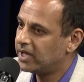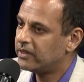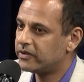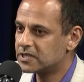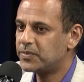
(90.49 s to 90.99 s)

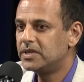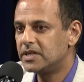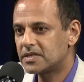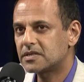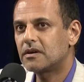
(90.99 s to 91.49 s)
there's been
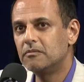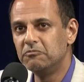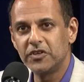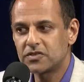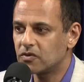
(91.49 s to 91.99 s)

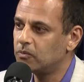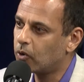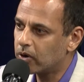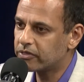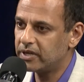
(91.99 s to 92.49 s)
this
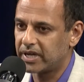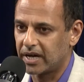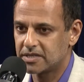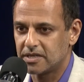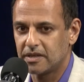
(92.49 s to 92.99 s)

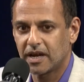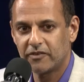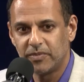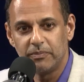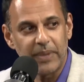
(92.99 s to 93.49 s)
orthodoxy that
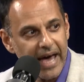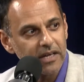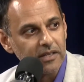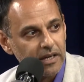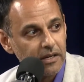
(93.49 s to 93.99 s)
I've been
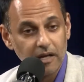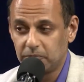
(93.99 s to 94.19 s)
battling,